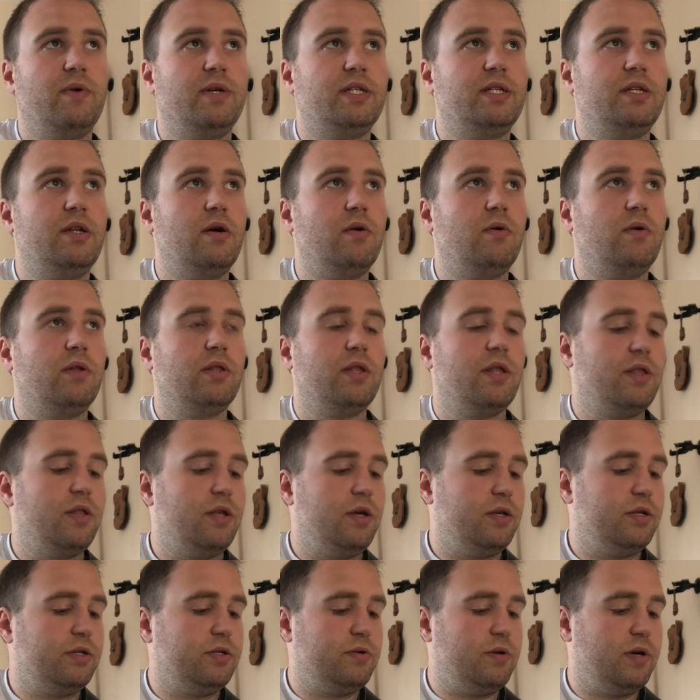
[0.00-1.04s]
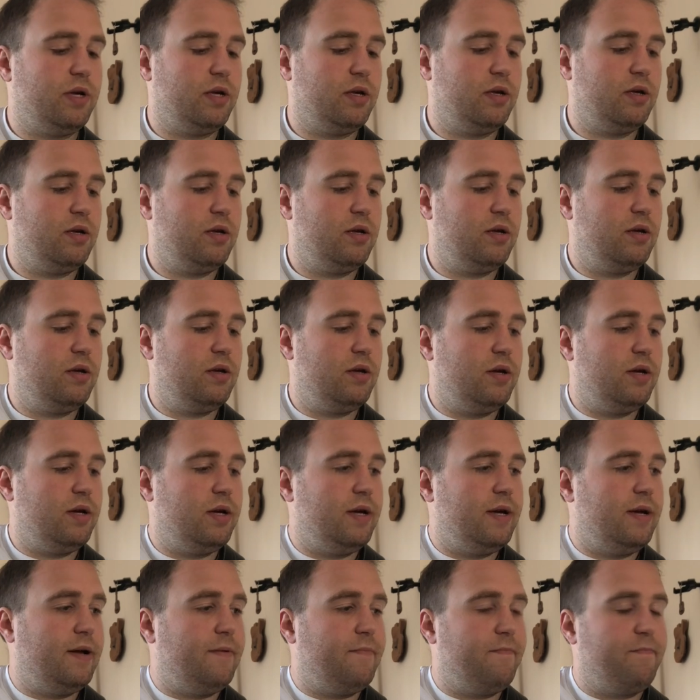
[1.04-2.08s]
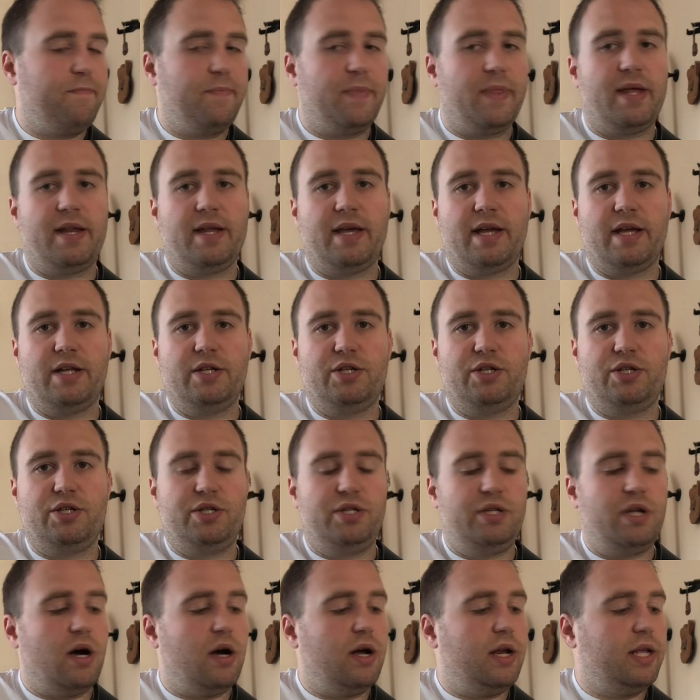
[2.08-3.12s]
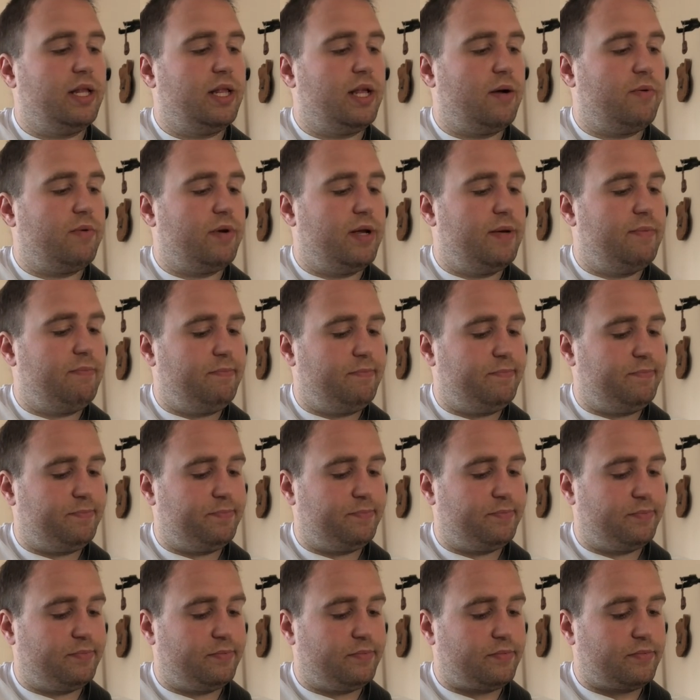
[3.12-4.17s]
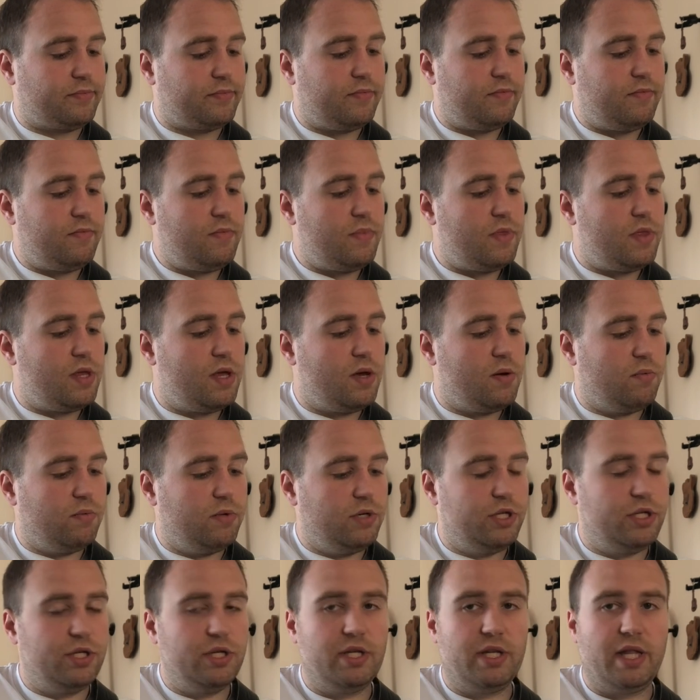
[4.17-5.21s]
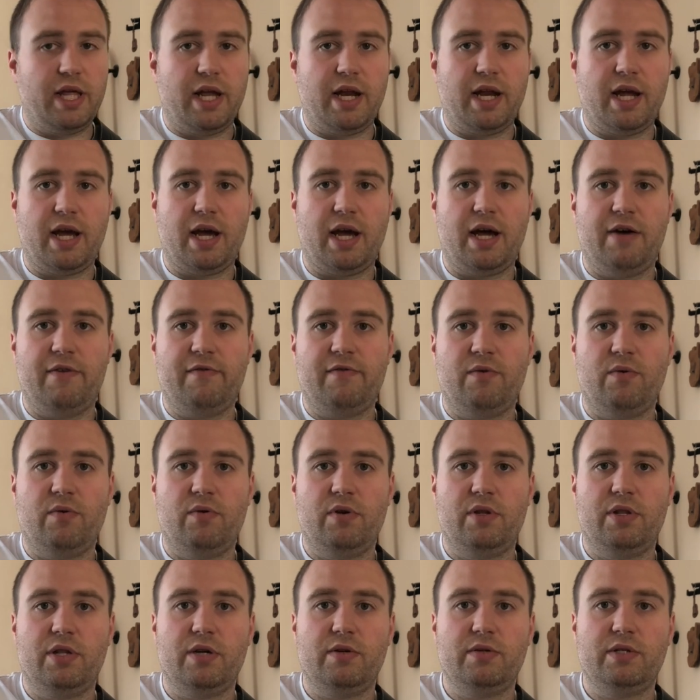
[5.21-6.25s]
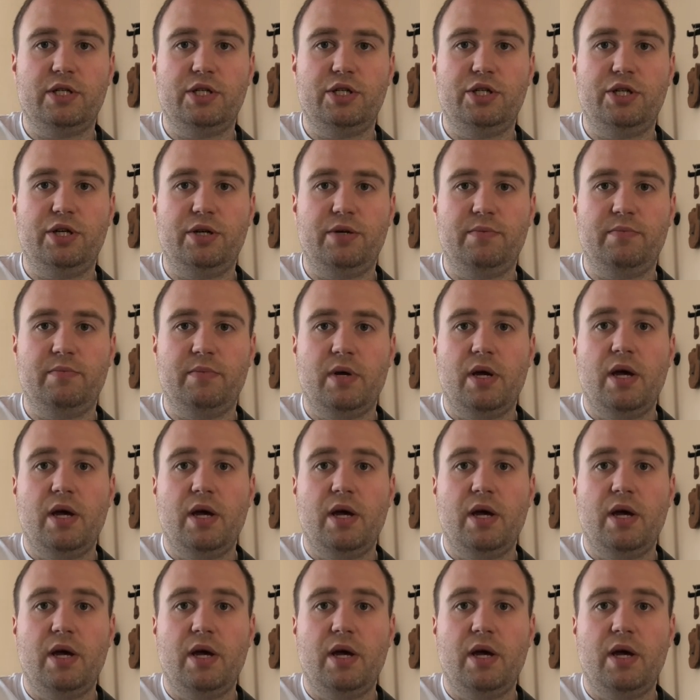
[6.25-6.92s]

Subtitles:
note on the third string. And again, just dialing that one in. And we should then have all of those in tune.